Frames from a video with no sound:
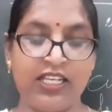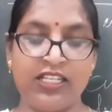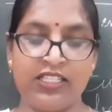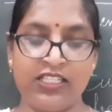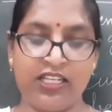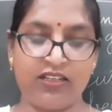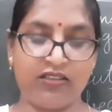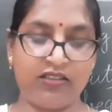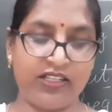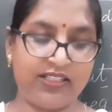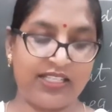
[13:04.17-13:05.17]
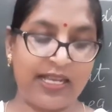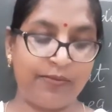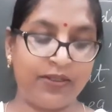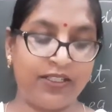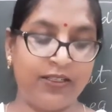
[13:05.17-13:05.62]
See another
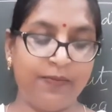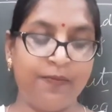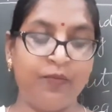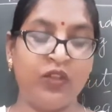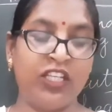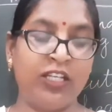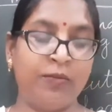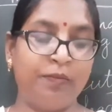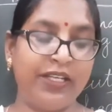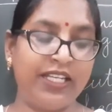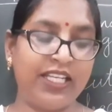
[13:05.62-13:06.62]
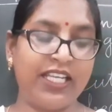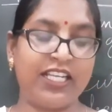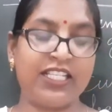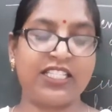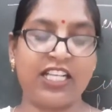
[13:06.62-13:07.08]
example. Binny
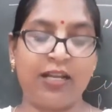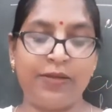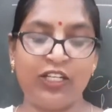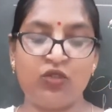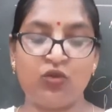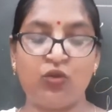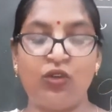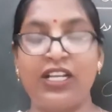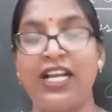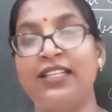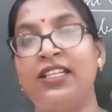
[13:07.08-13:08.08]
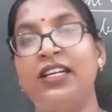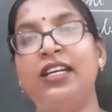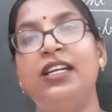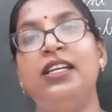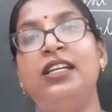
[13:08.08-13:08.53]
is coming to
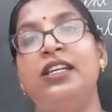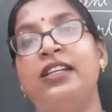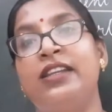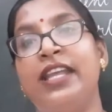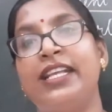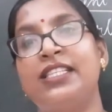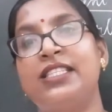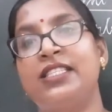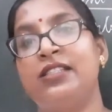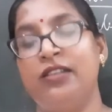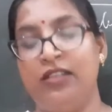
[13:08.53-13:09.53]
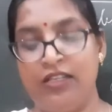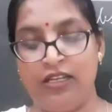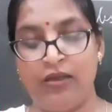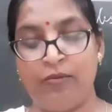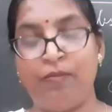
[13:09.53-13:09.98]
Kolkata next
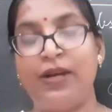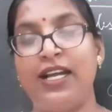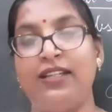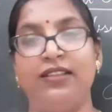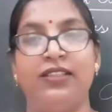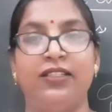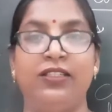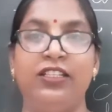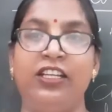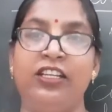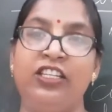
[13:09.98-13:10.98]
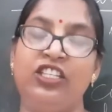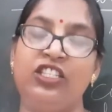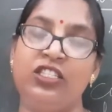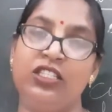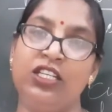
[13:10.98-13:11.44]
month. It
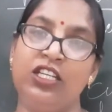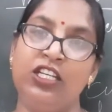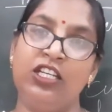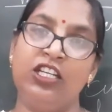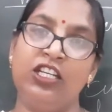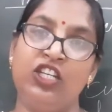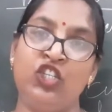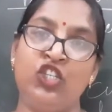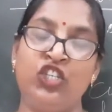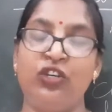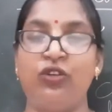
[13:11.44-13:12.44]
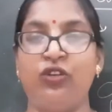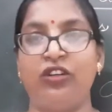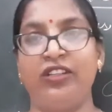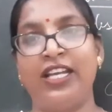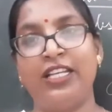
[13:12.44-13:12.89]
is
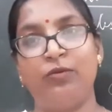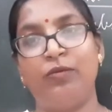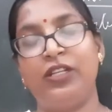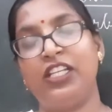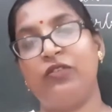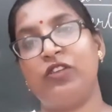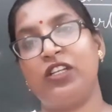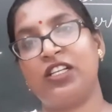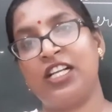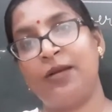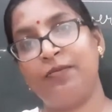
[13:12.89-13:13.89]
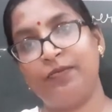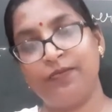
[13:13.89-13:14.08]
sure that Binny will come